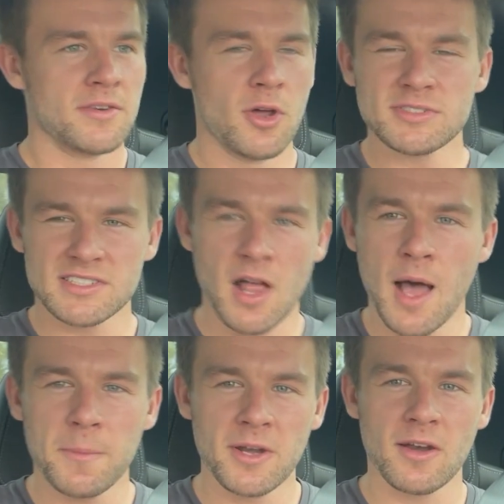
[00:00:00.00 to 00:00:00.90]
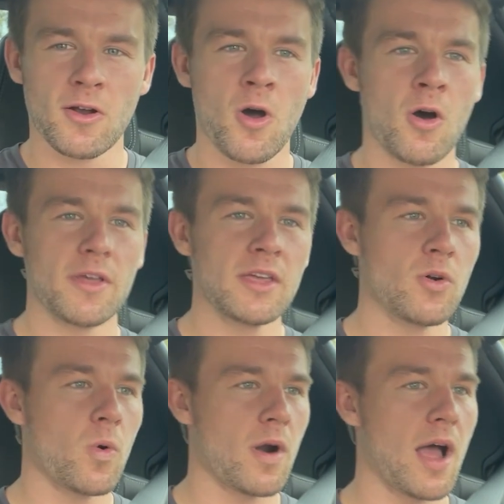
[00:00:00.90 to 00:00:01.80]
No slop in it at all, in
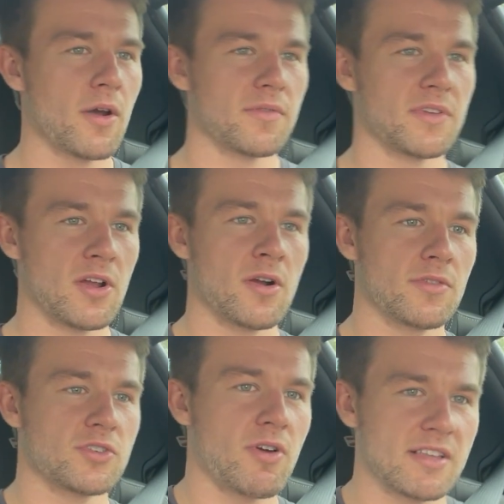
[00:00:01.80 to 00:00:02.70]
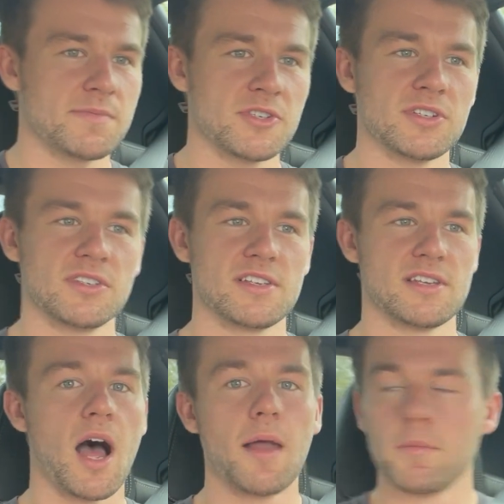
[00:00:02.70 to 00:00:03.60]
or out of gear. The transmission does
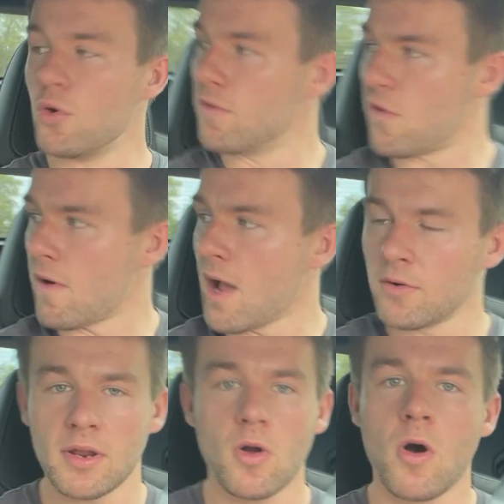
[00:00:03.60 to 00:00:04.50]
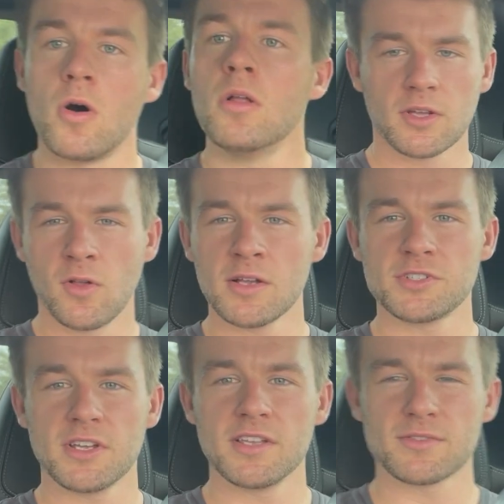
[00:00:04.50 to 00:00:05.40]
not move around at all. The
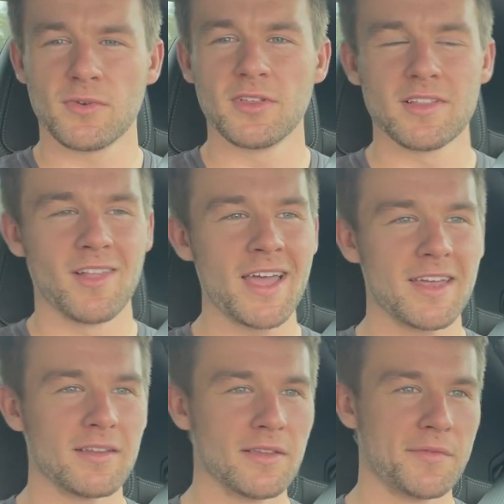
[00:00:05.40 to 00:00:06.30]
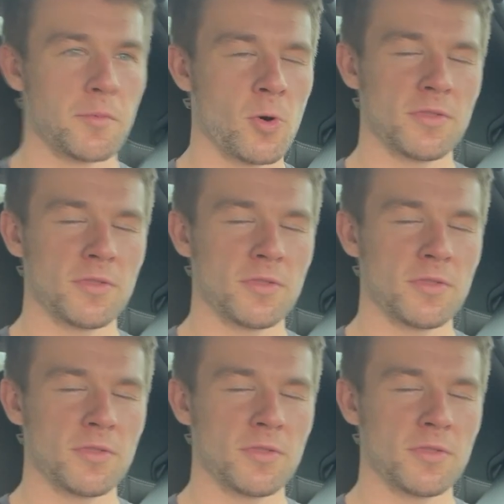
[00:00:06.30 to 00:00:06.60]
clutch is really light and livable.